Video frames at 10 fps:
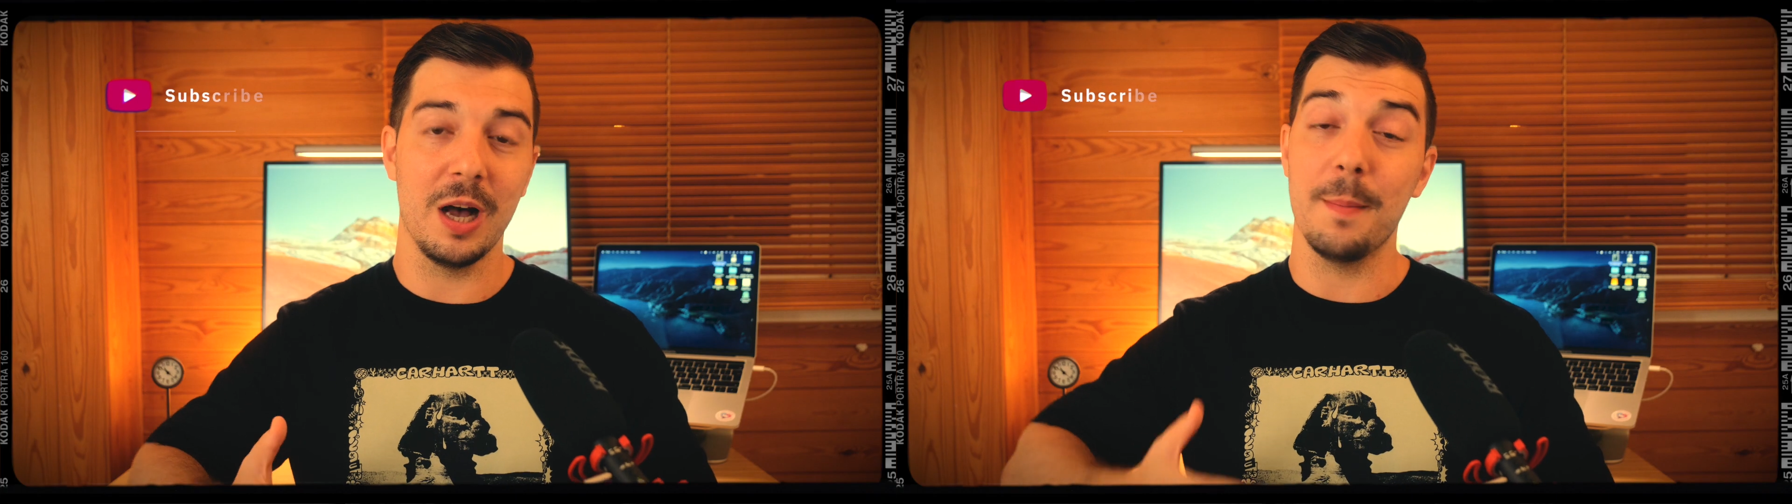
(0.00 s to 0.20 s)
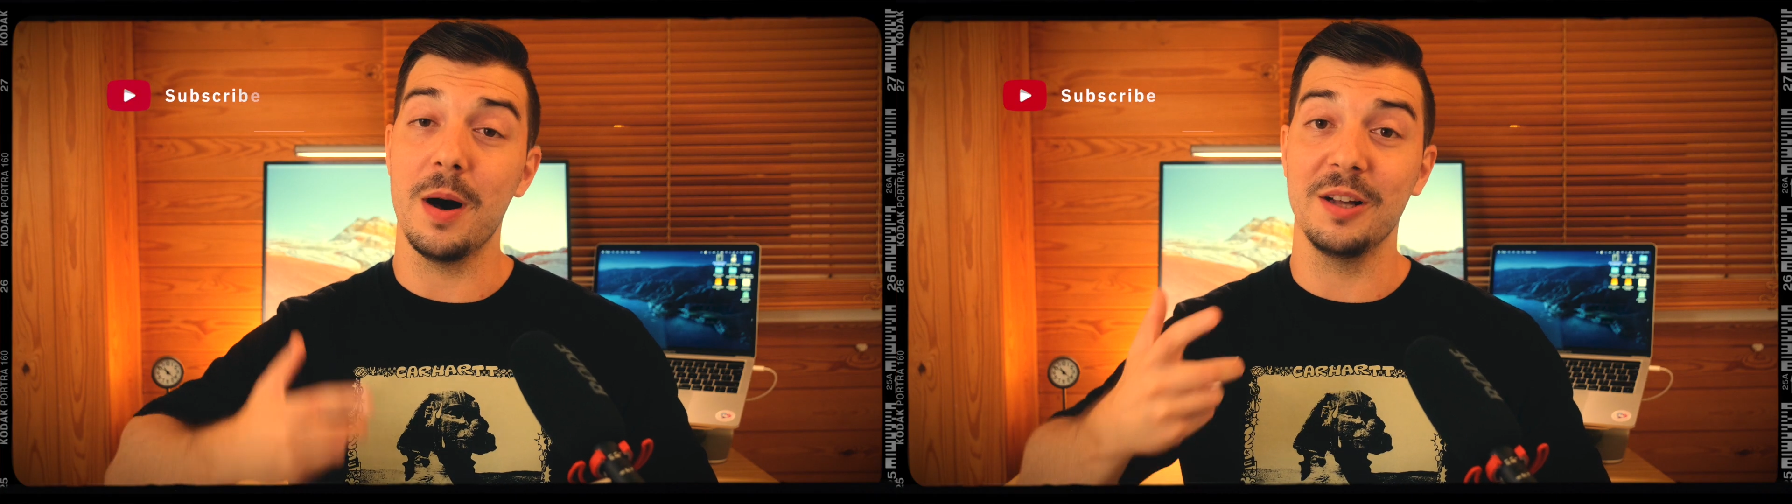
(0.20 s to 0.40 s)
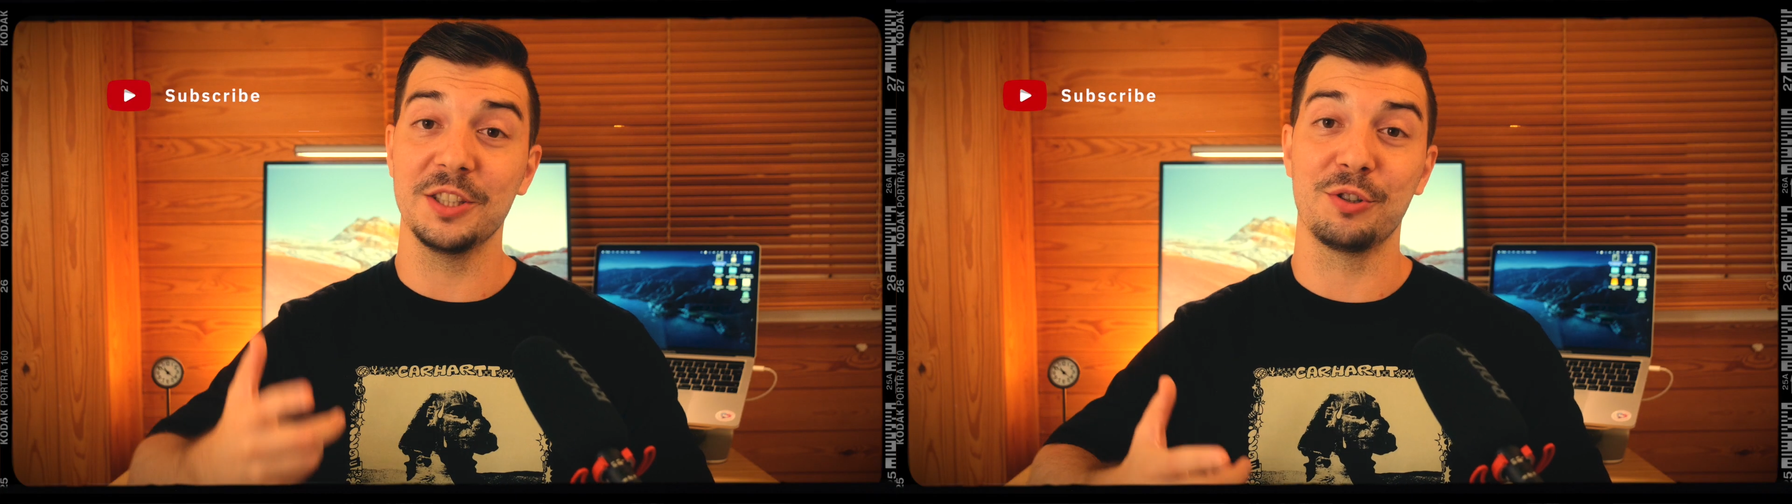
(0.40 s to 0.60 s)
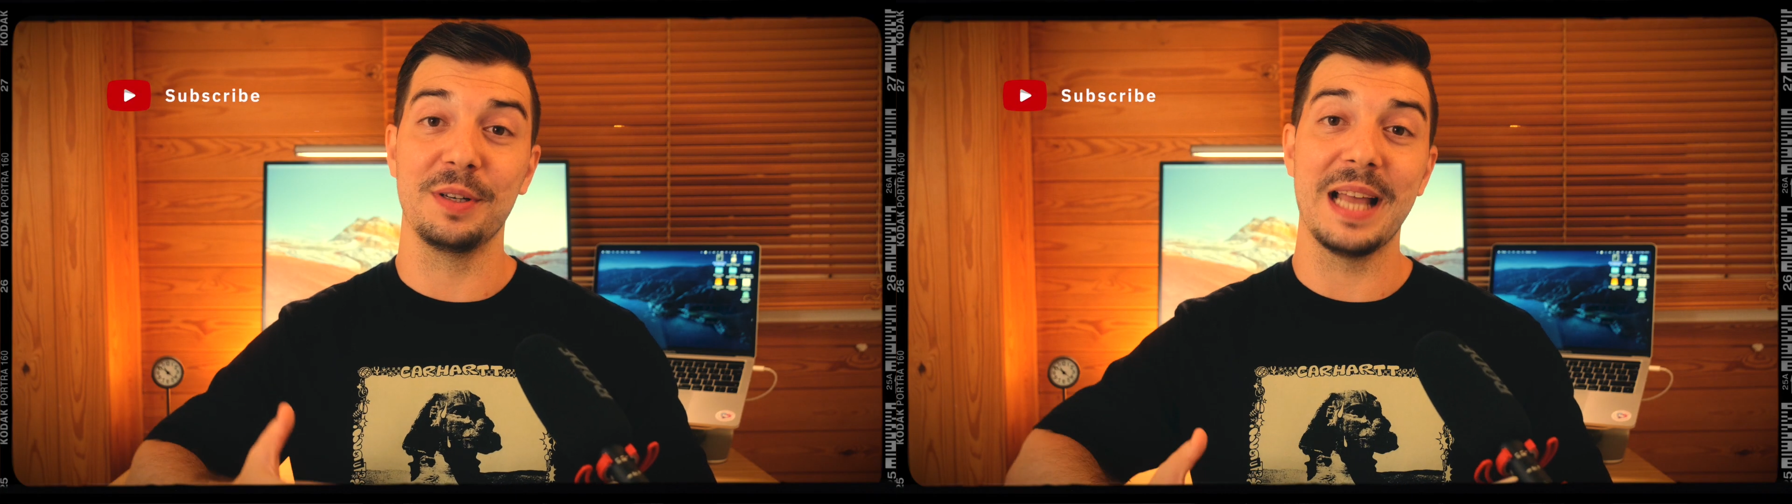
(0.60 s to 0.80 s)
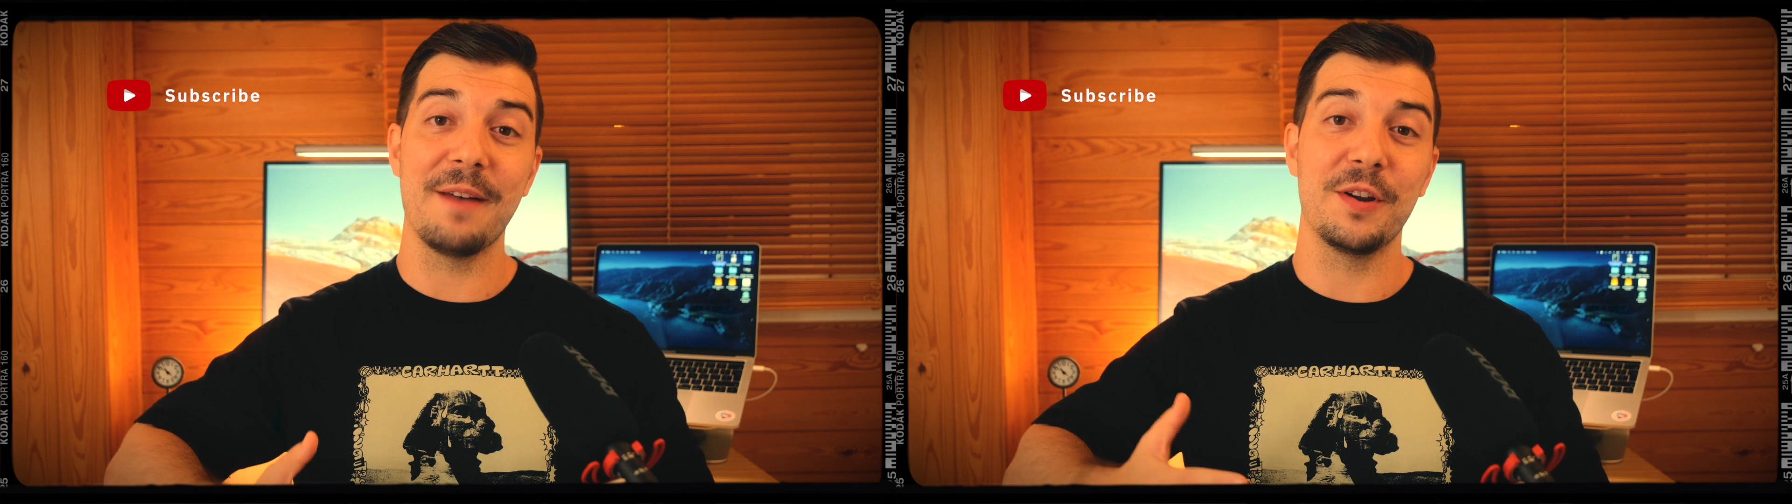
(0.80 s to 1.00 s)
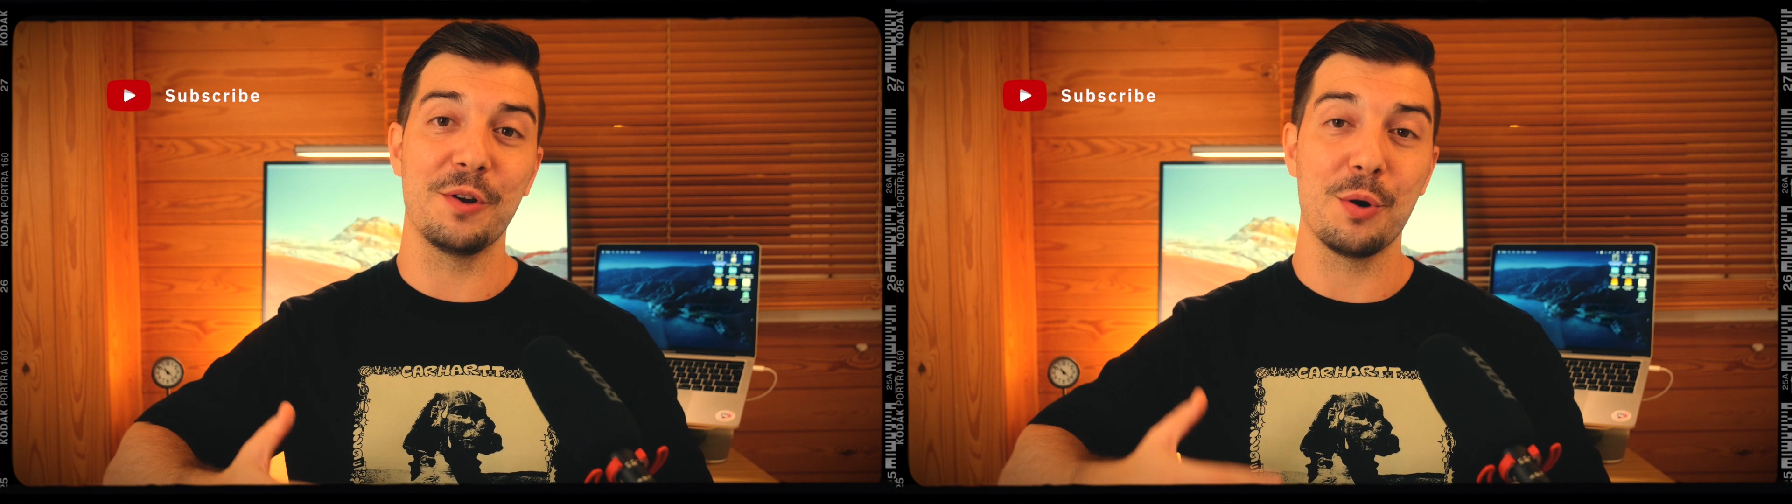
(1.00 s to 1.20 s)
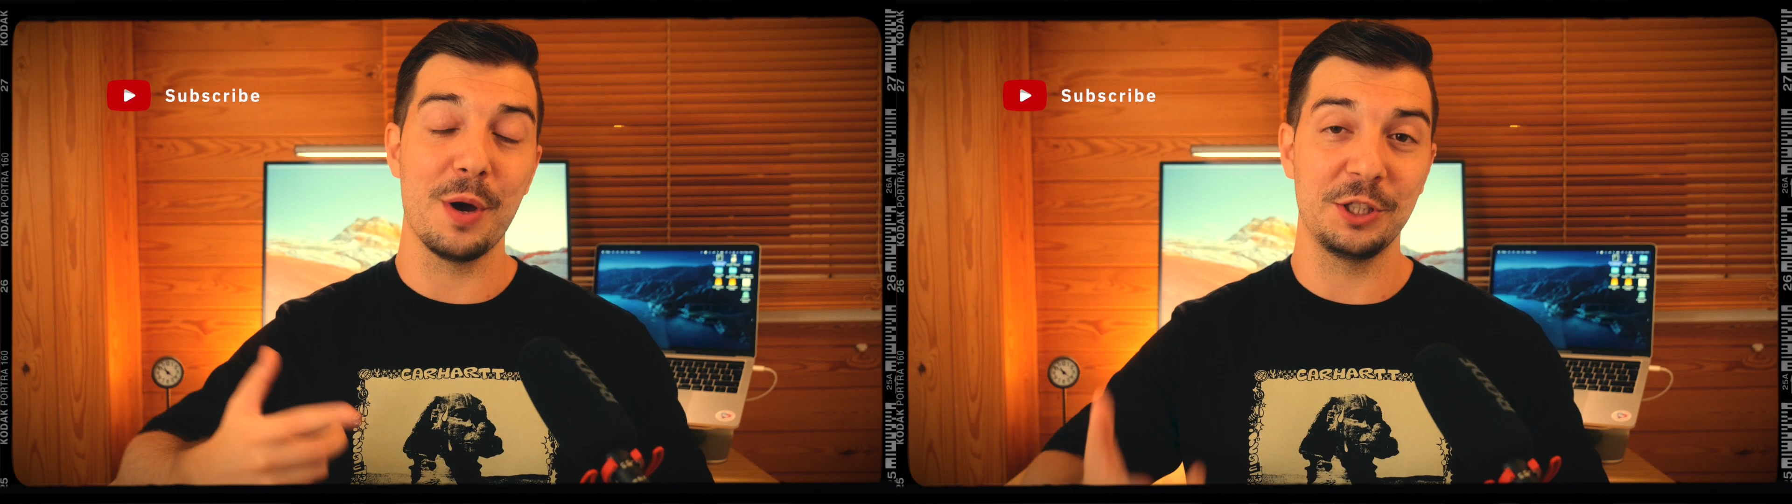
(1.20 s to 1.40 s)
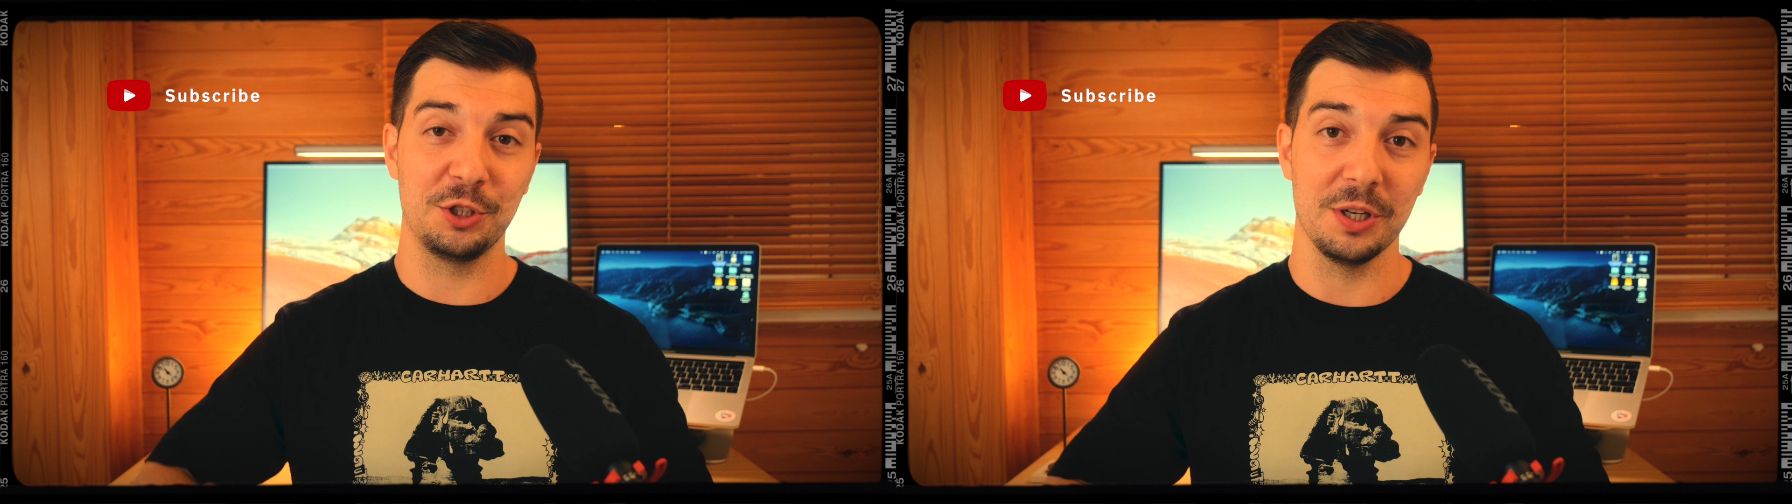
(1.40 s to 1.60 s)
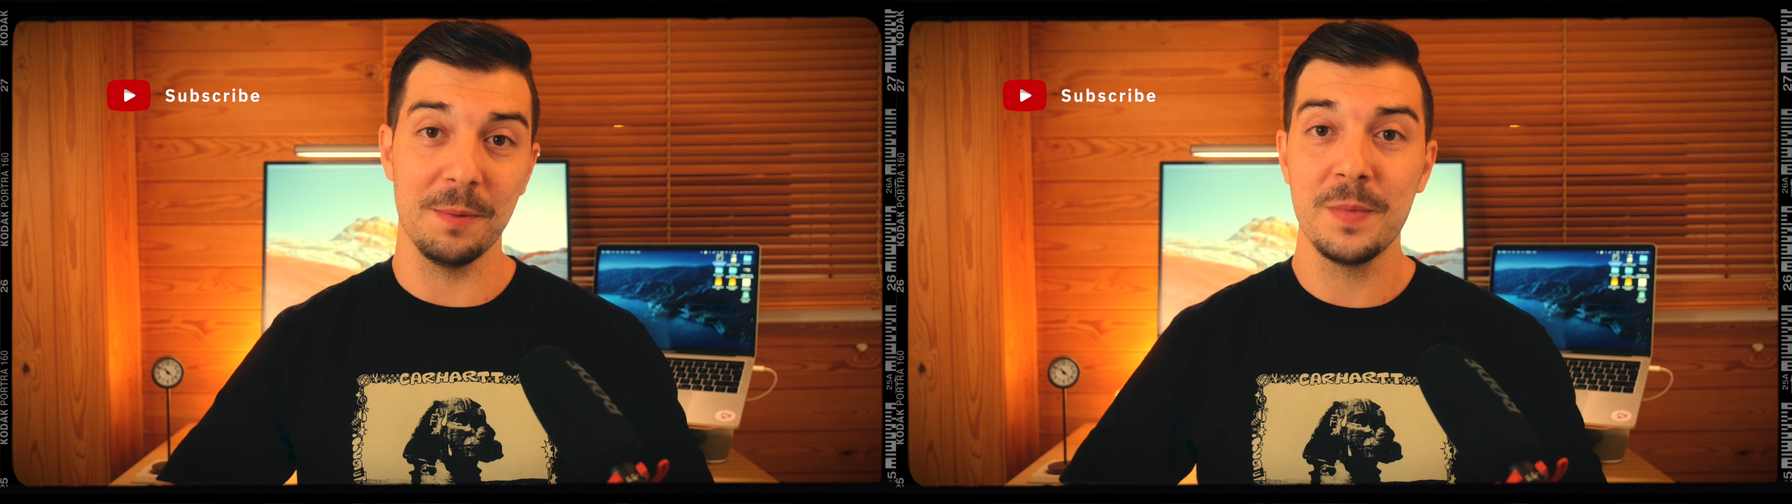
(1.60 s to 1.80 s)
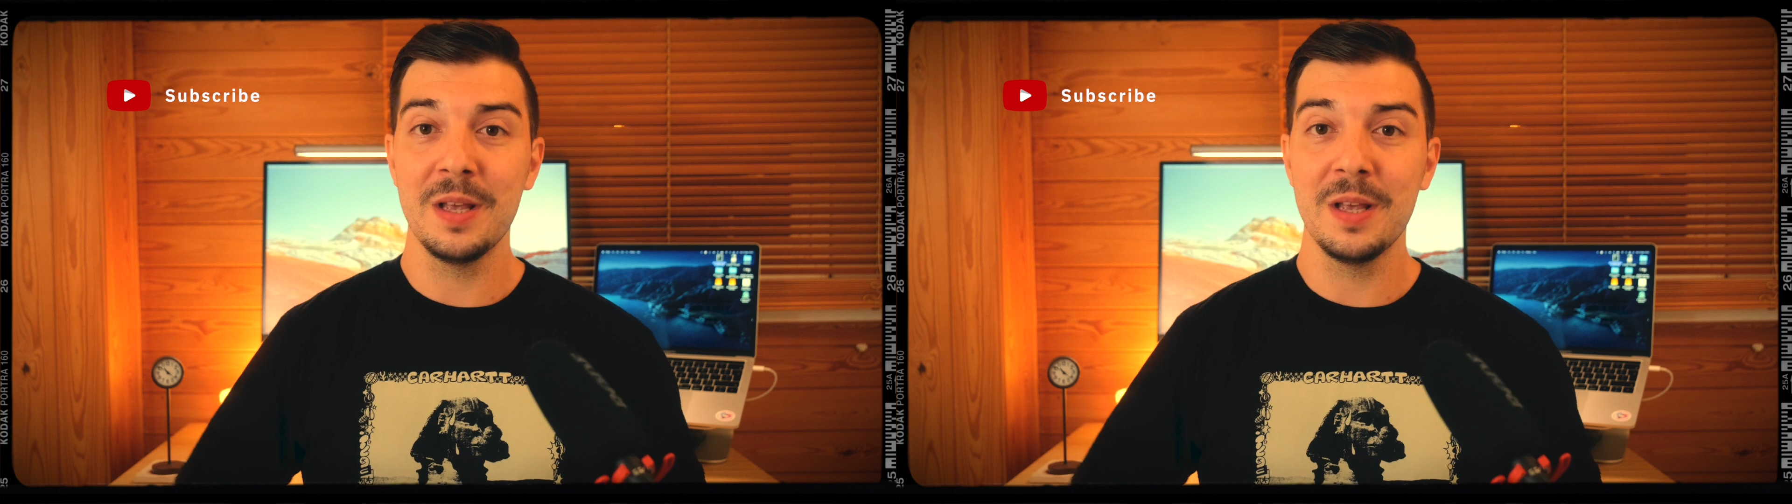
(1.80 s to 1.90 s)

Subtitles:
I'm answering that very question.